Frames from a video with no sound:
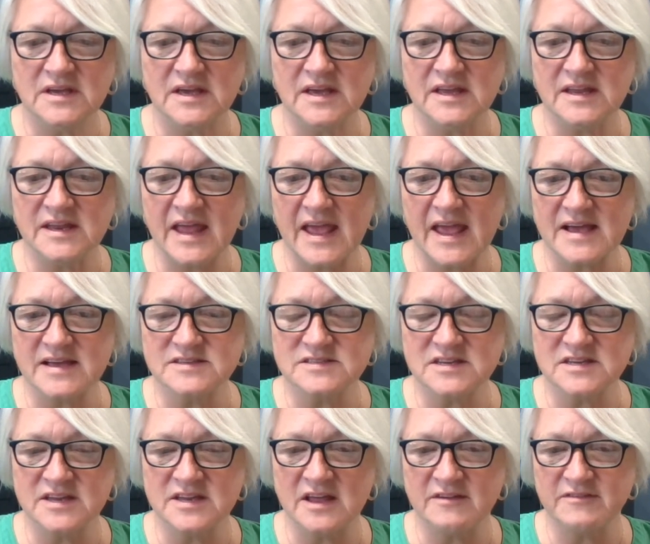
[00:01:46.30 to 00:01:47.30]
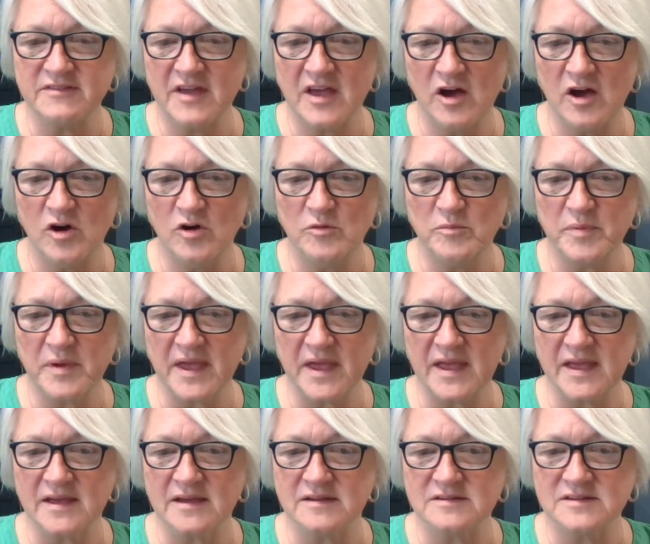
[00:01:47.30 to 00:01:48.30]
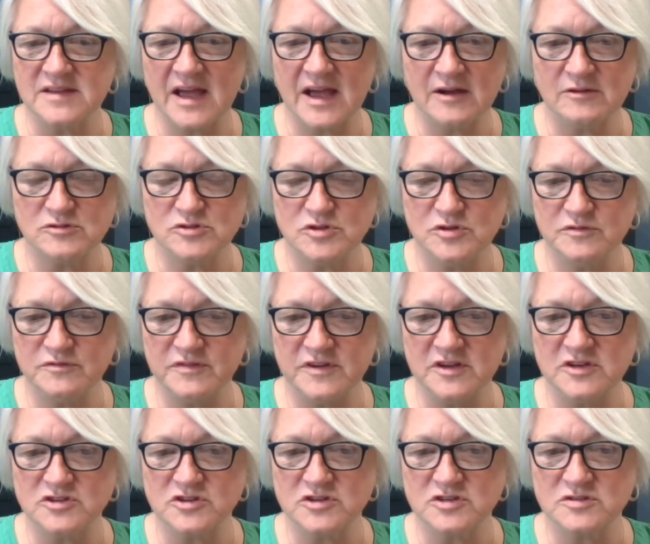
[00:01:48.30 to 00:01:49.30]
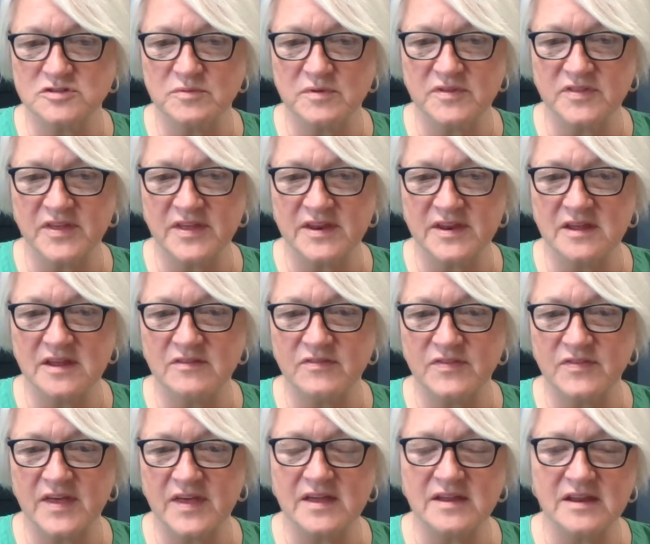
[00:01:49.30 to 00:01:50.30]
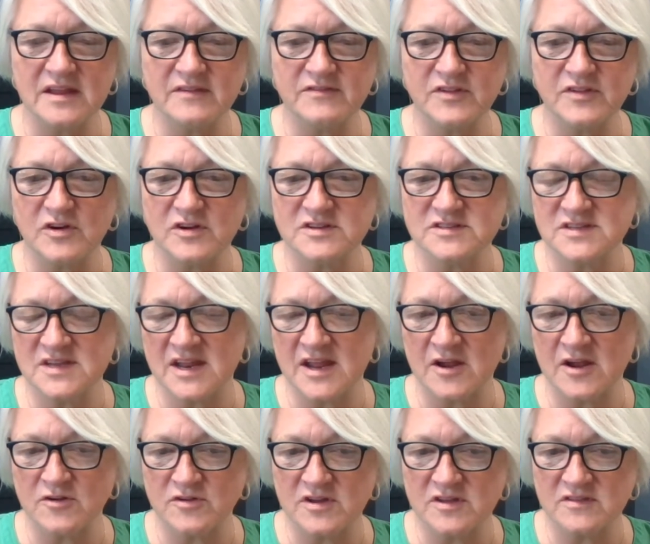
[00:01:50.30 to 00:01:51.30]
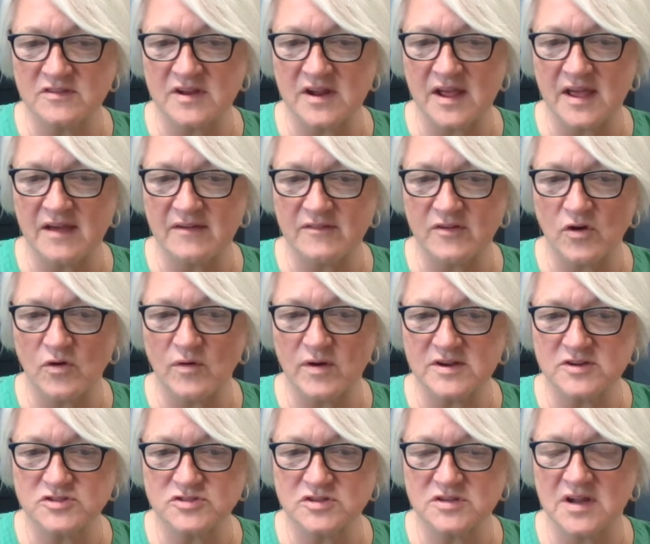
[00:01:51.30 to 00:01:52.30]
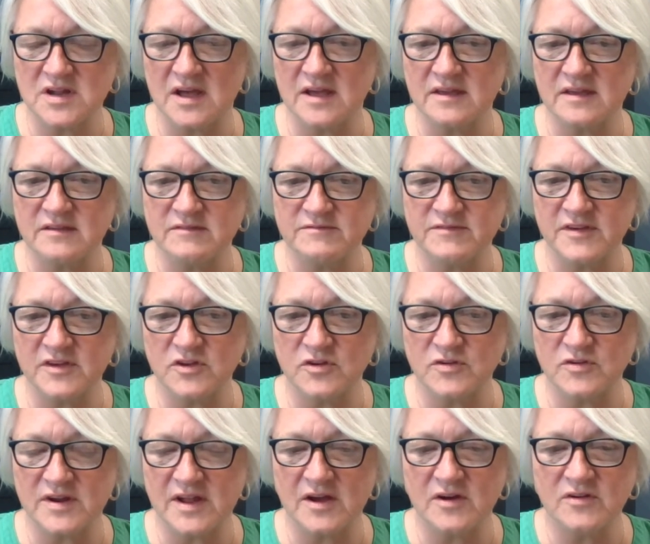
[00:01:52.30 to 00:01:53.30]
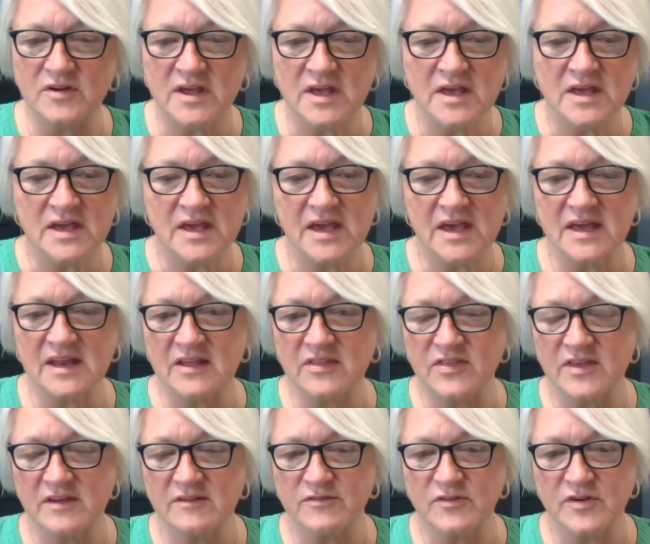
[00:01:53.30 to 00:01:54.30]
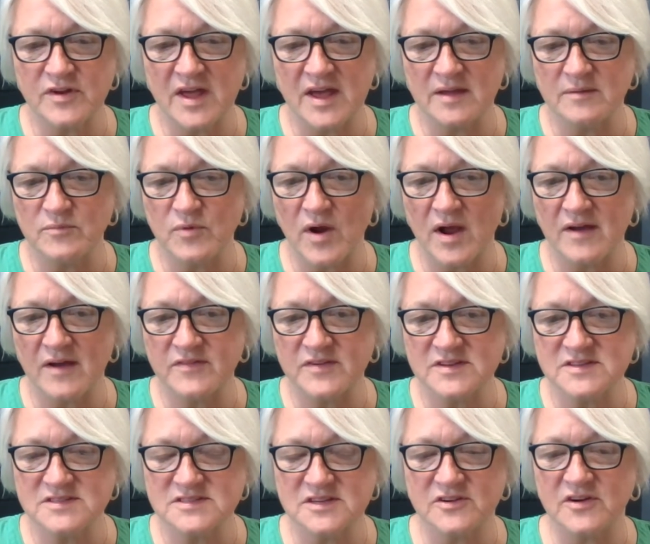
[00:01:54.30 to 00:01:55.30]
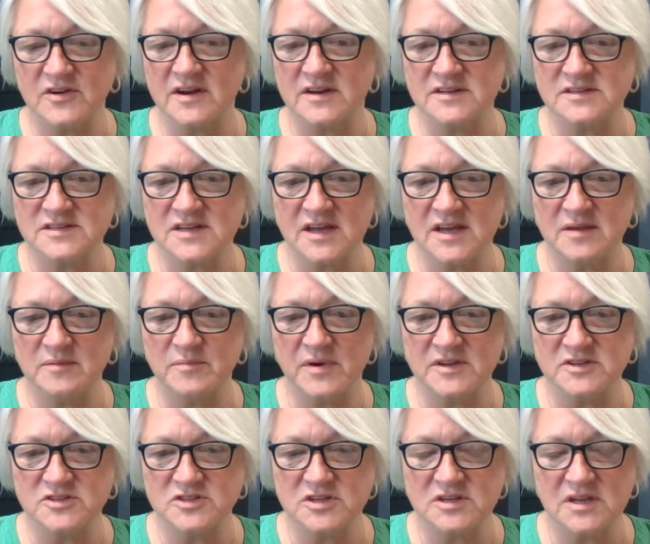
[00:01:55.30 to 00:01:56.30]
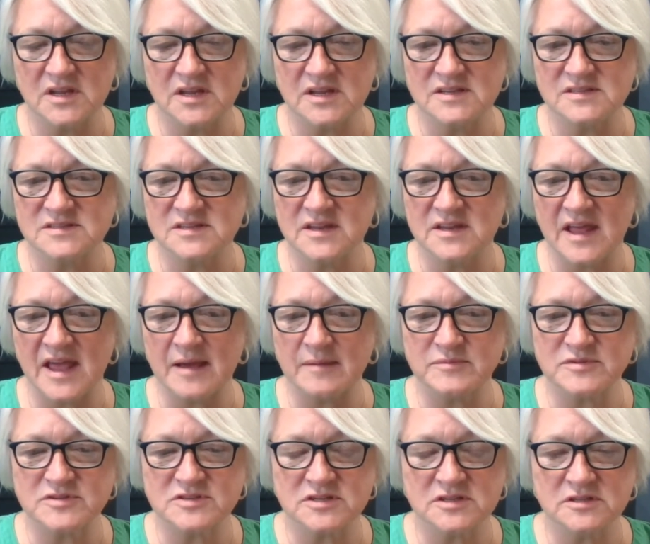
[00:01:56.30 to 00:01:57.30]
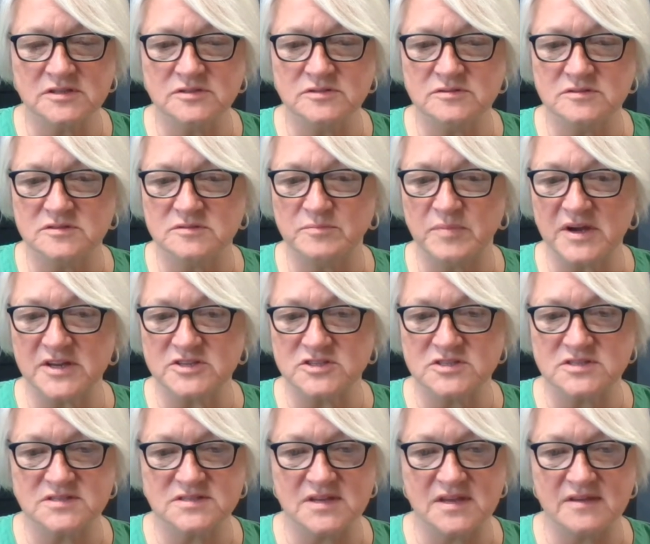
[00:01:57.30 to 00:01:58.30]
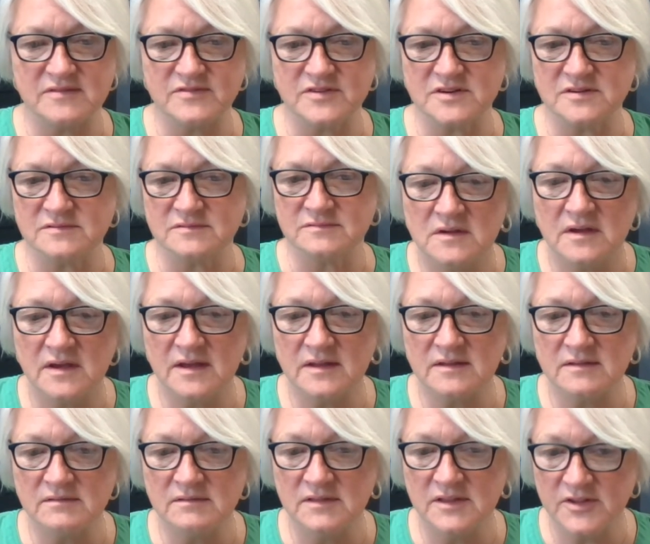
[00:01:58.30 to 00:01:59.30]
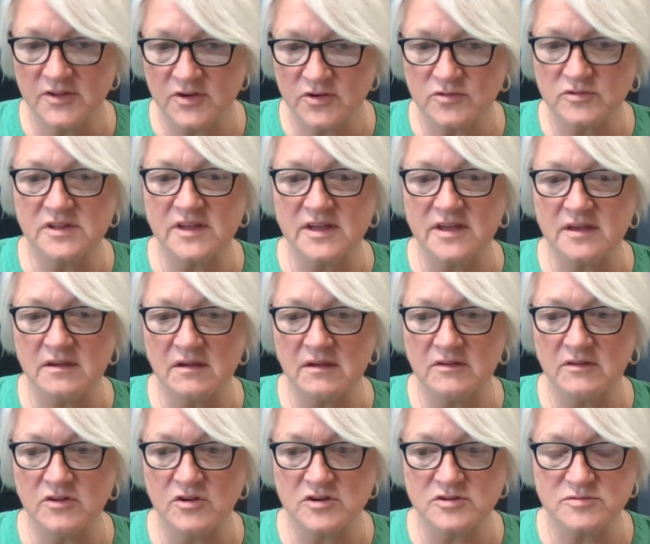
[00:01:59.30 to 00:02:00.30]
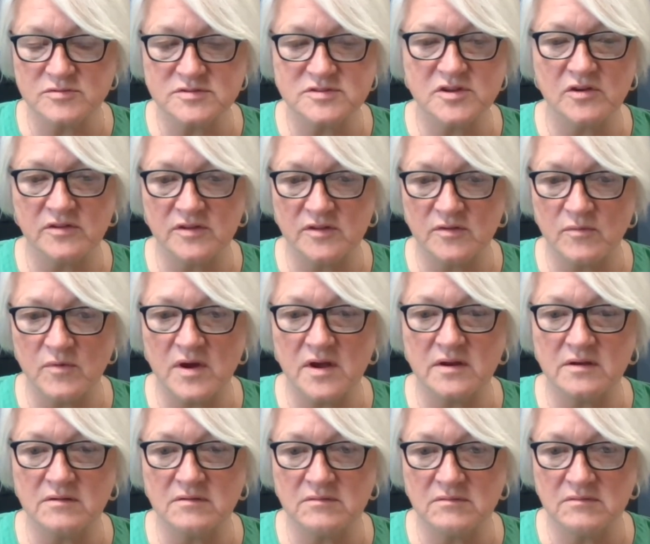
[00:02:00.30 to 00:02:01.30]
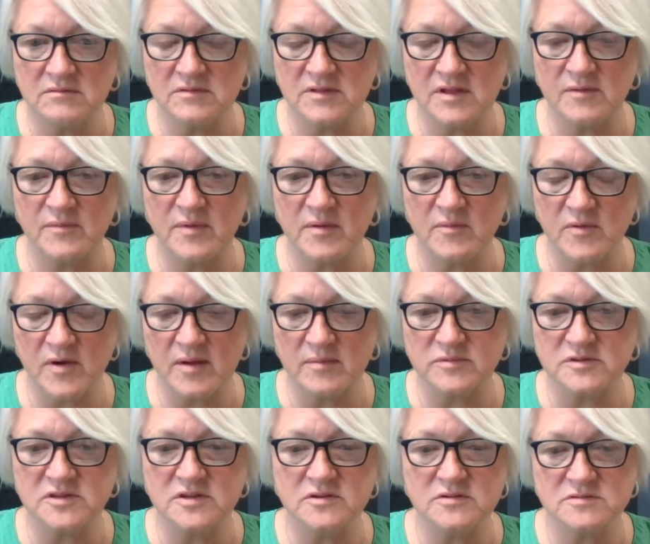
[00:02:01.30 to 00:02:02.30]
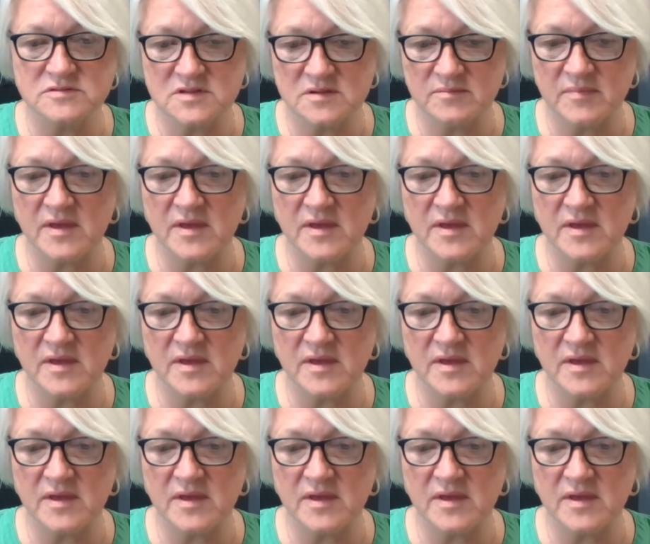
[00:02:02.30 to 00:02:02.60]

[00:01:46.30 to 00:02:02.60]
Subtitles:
It has enough help and how-to features within it that if there is an area that I have a question, I can figure it out. And I think for nonprofits that are on a tight budget, it's an absolute budget saver. And literally, yours was the only one that we were able to use that